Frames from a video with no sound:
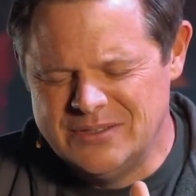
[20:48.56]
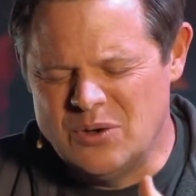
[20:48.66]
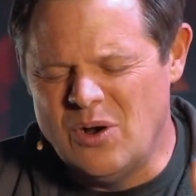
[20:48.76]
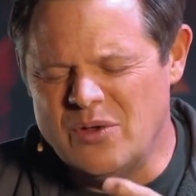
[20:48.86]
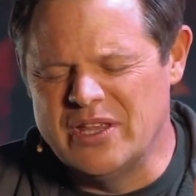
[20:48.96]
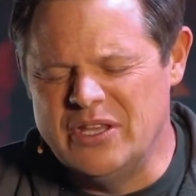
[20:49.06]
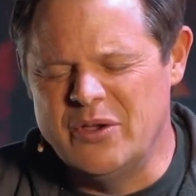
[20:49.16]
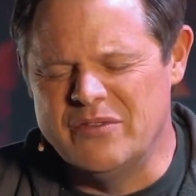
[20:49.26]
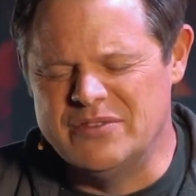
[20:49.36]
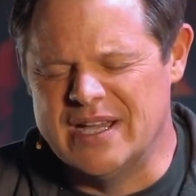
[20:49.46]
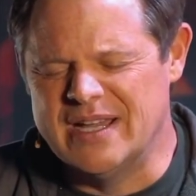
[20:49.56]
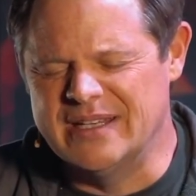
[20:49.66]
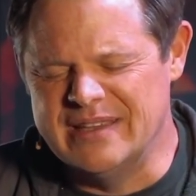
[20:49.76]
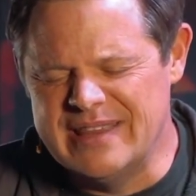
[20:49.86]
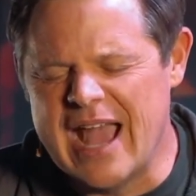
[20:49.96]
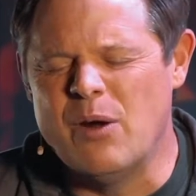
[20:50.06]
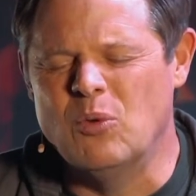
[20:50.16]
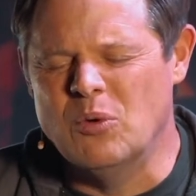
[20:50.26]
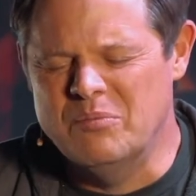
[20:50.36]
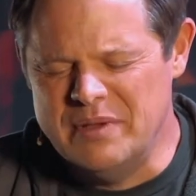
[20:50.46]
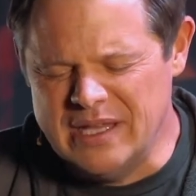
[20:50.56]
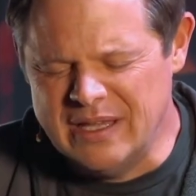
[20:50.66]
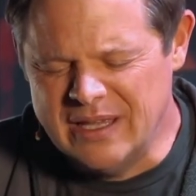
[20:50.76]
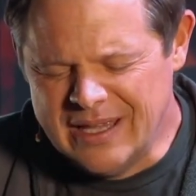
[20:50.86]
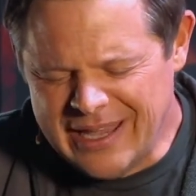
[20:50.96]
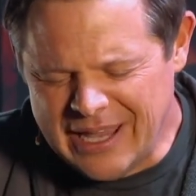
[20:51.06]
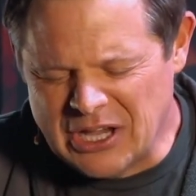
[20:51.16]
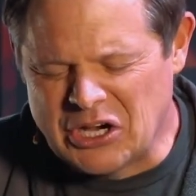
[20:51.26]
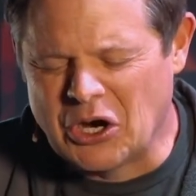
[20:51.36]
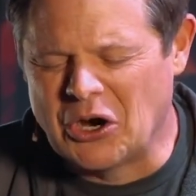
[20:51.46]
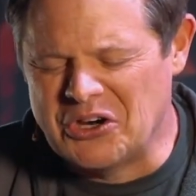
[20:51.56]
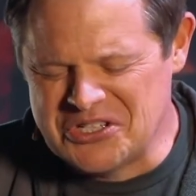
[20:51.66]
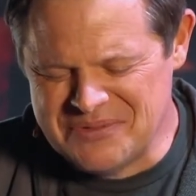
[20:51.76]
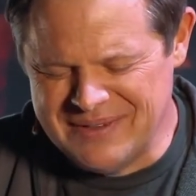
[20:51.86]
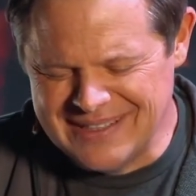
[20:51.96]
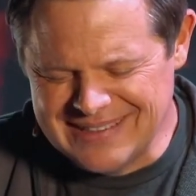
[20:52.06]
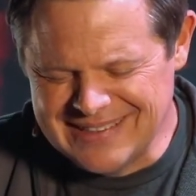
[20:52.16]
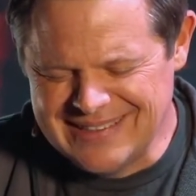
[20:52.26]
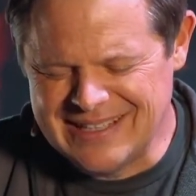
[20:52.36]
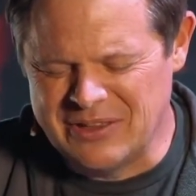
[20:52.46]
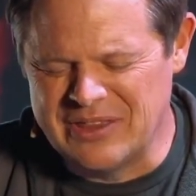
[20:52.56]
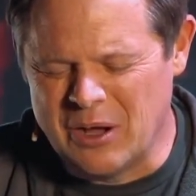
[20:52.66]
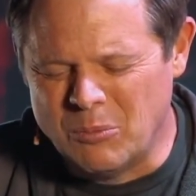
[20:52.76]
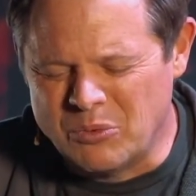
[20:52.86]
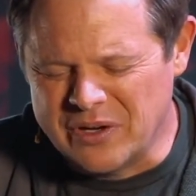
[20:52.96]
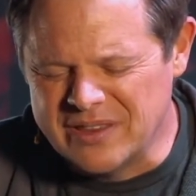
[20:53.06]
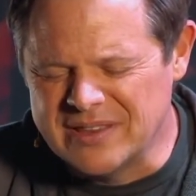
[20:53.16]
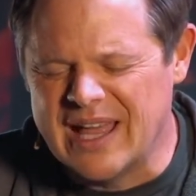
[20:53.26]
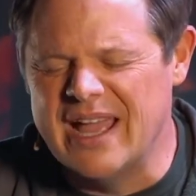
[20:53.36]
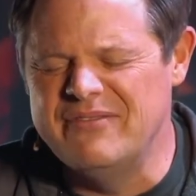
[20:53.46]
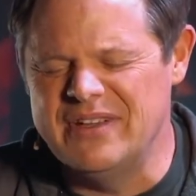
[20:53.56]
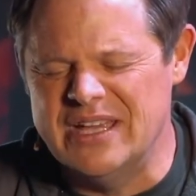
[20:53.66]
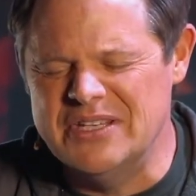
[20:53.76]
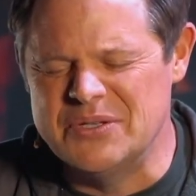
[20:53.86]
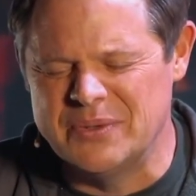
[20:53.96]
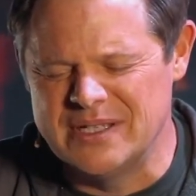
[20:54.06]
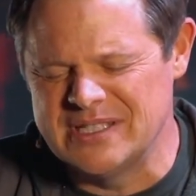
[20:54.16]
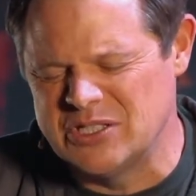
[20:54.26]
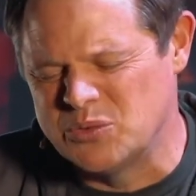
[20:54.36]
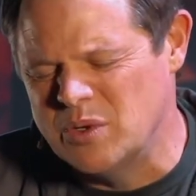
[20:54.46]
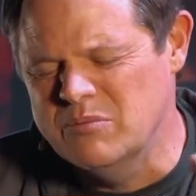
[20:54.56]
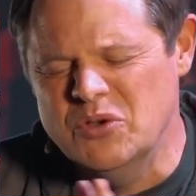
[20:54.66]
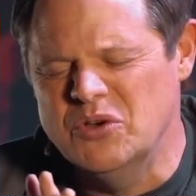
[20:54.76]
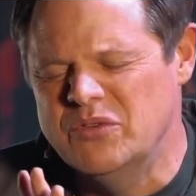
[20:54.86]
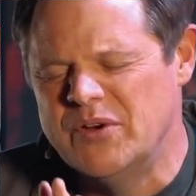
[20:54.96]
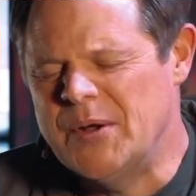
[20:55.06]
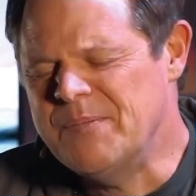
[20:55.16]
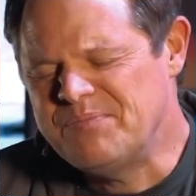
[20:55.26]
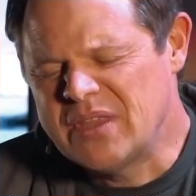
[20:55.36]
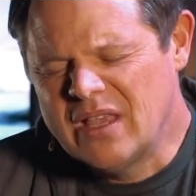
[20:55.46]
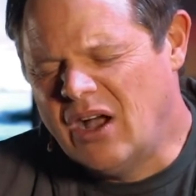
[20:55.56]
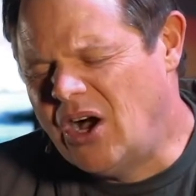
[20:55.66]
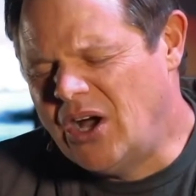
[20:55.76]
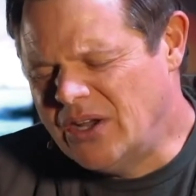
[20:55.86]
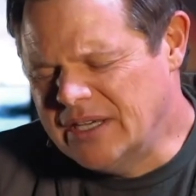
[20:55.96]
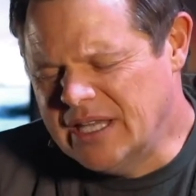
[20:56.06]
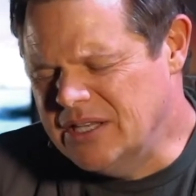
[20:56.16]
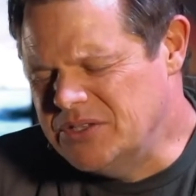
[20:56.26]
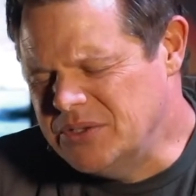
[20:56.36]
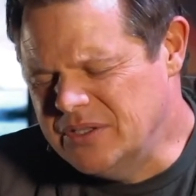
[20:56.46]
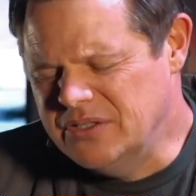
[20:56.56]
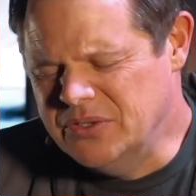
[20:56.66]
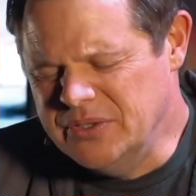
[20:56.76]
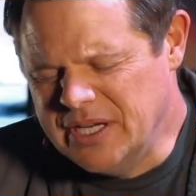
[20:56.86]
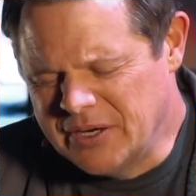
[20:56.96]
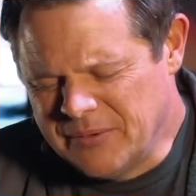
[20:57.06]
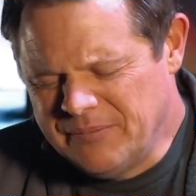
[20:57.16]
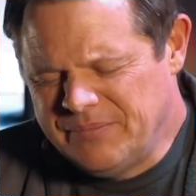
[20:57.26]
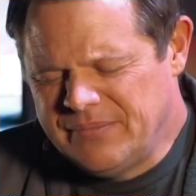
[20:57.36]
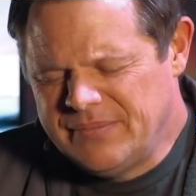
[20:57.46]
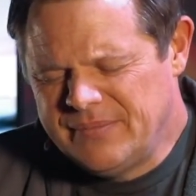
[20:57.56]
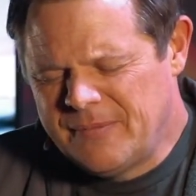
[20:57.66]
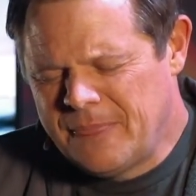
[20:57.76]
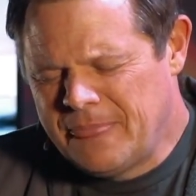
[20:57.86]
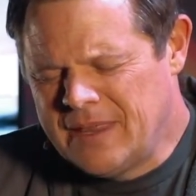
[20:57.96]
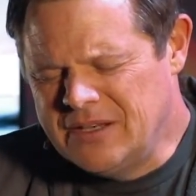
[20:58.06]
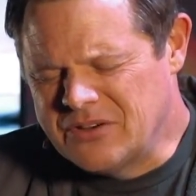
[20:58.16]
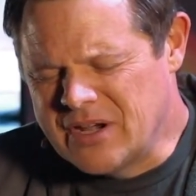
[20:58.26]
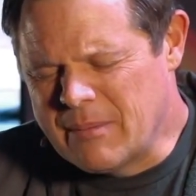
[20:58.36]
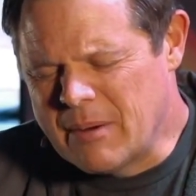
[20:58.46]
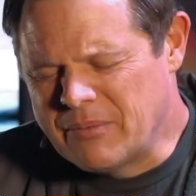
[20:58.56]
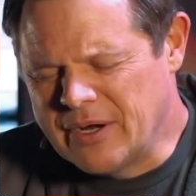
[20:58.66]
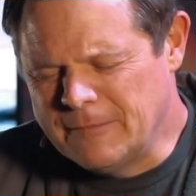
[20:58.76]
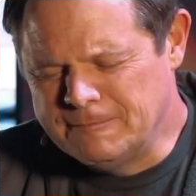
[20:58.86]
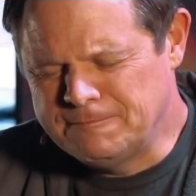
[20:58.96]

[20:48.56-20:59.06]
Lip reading: to all that you have done, and that will be encouragement, that thou will breathe life into us as we move on into a new year. In your name I pray.